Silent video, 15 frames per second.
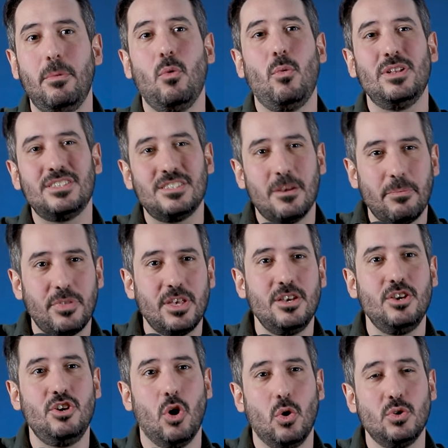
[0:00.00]
but once
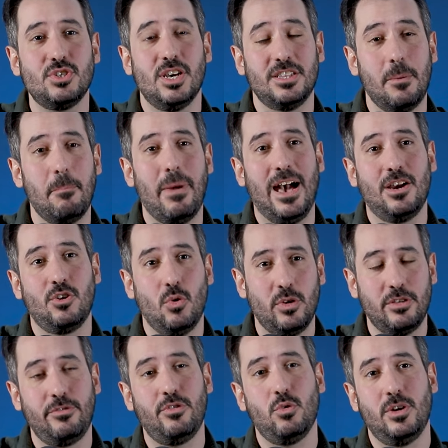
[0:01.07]
something goes on a macro
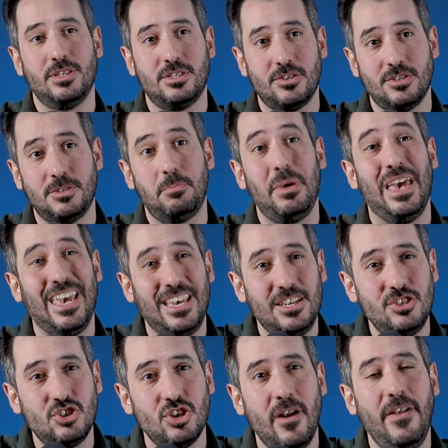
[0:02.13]
influencer's
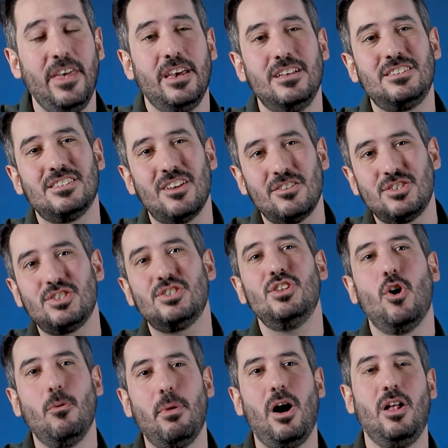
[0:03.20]
page, it starts
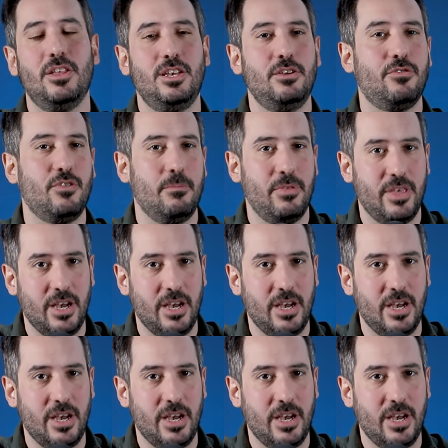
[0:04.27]
snowballing from